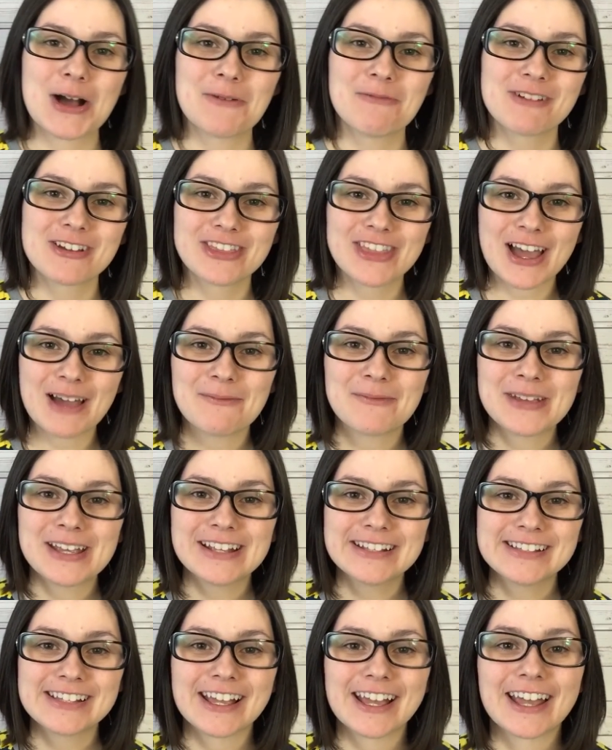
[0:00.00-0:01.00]
with that
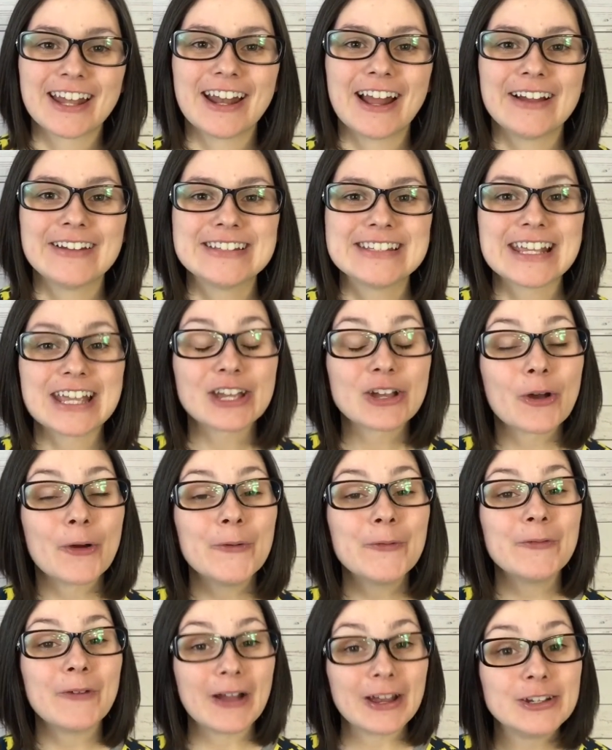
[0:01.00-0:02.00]
being said, I would say go
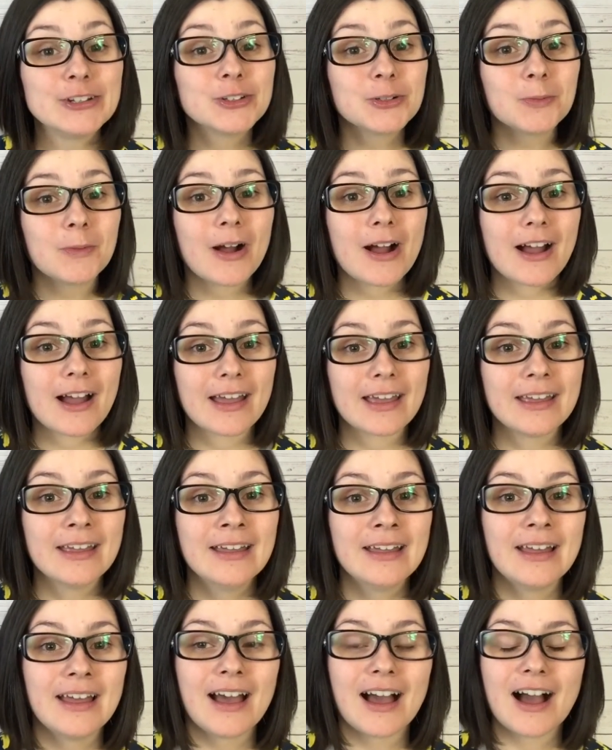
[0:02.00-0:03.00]
find your why.
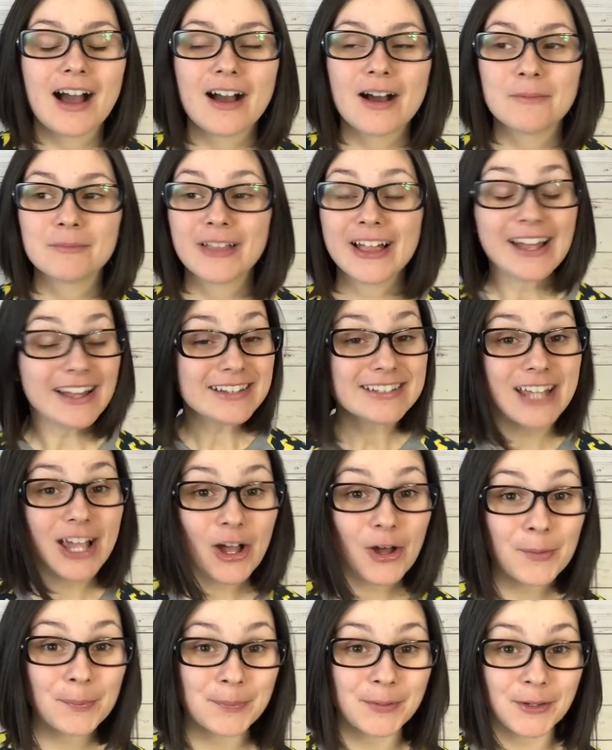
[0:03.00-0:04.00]
Let us
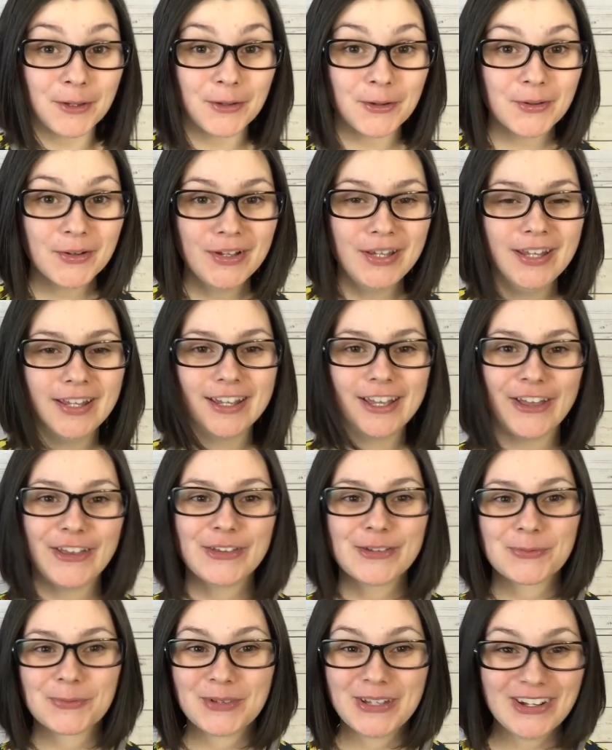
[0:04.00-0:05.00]
help you,
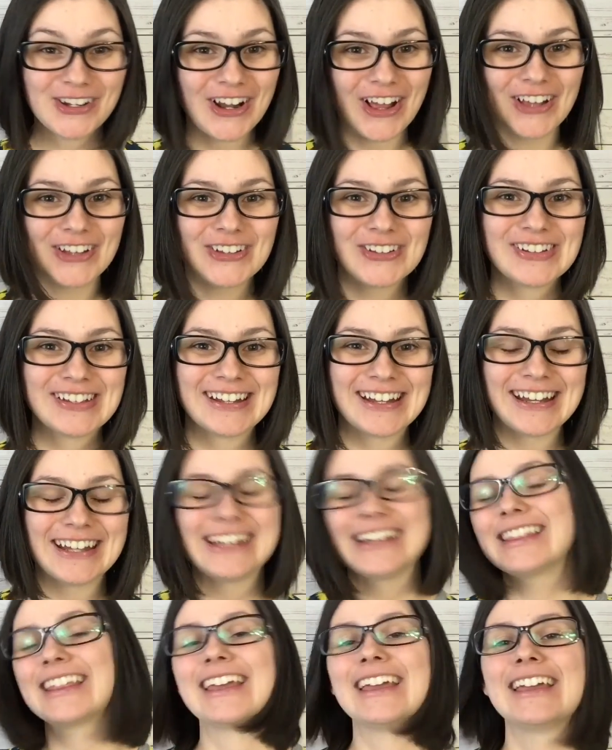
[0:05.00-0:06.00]
because we're not doing
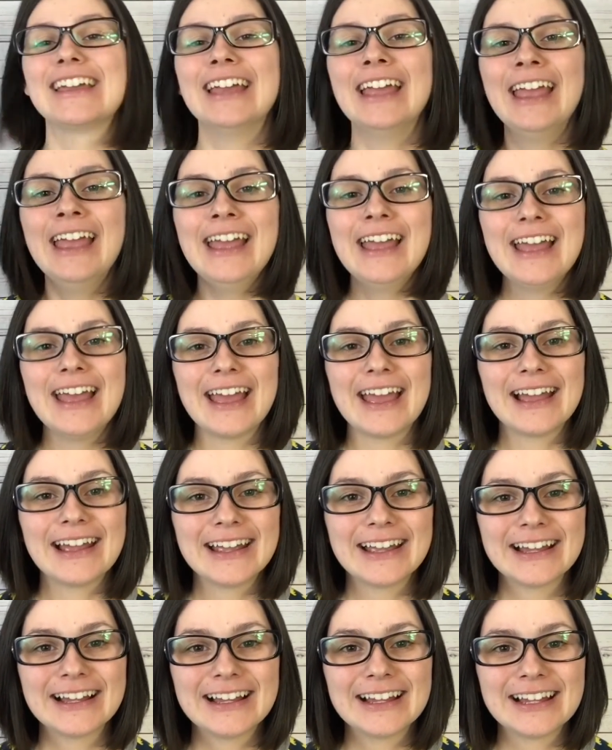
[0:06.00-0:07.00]
anything.
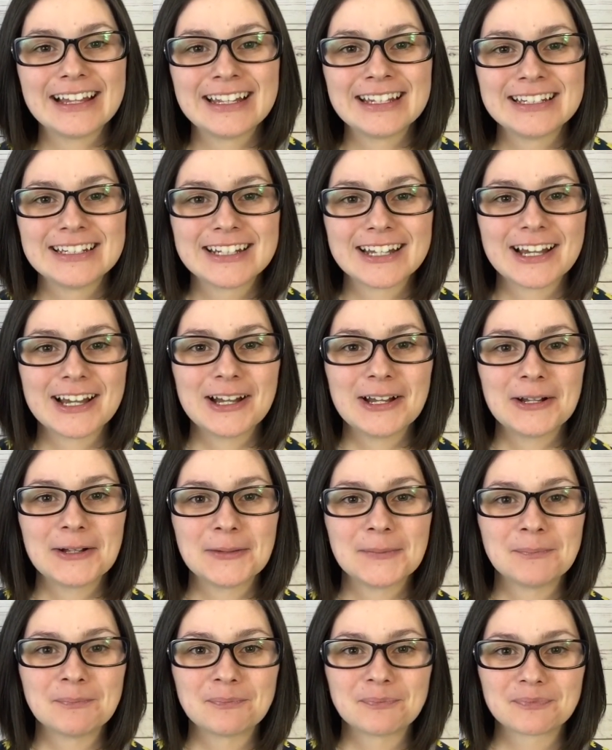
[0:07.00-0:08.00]
And
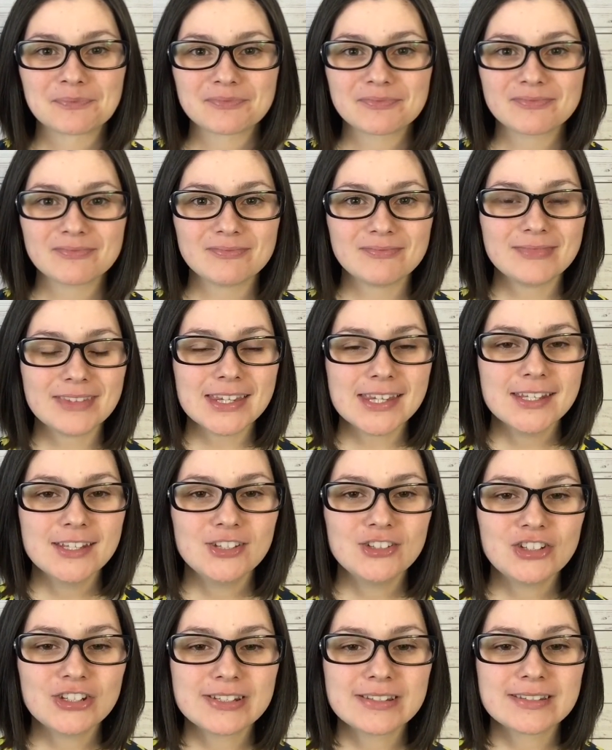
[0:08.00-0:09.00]

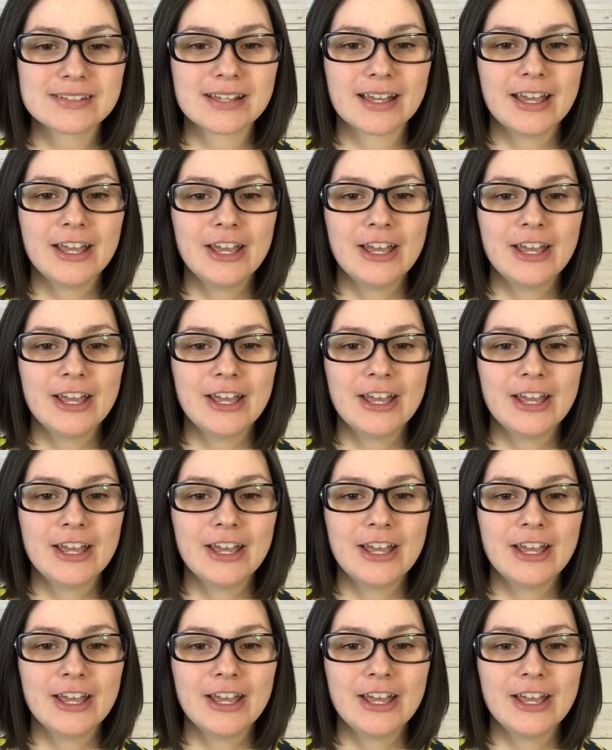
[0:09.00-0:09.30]
just